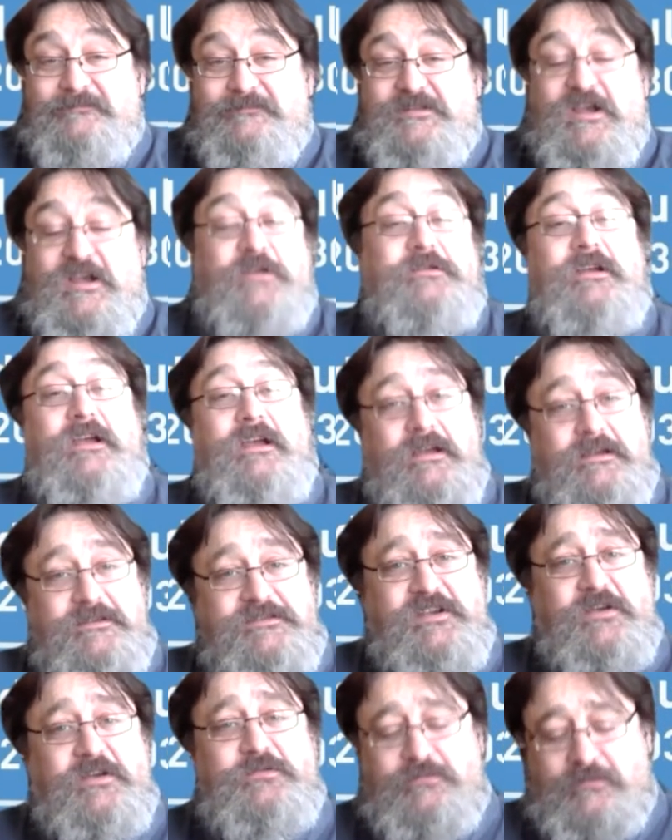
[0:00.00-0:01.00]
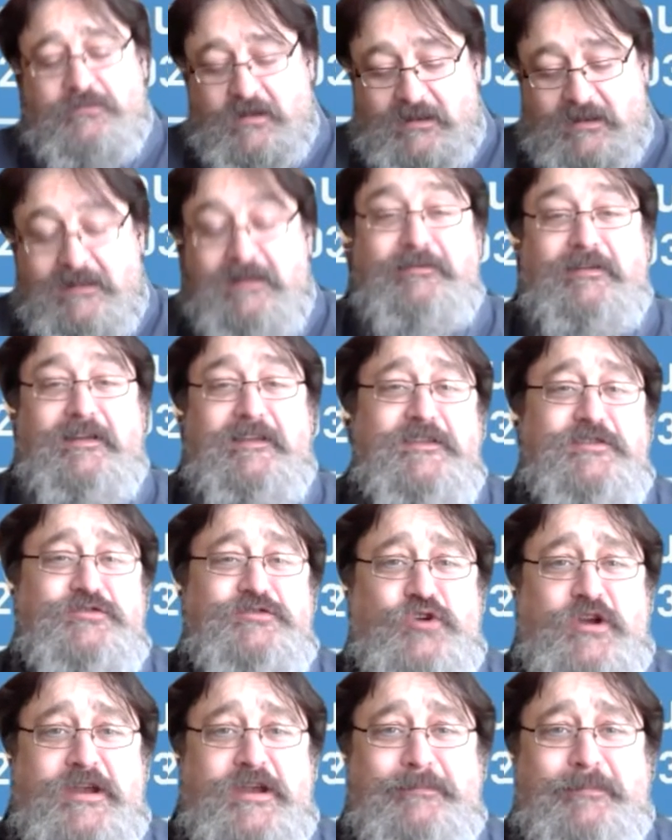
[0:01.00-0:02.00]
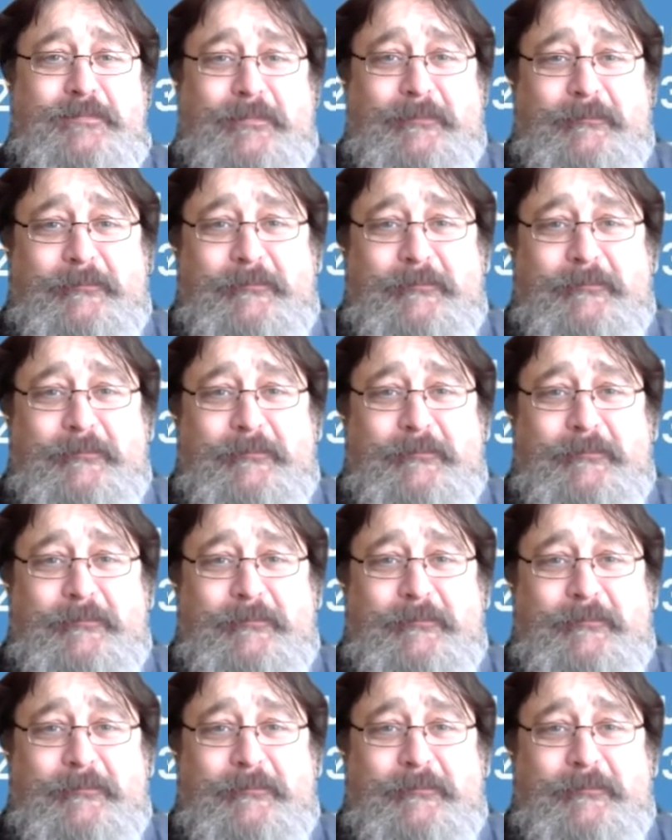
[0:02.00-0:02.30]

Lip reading: So living the dream.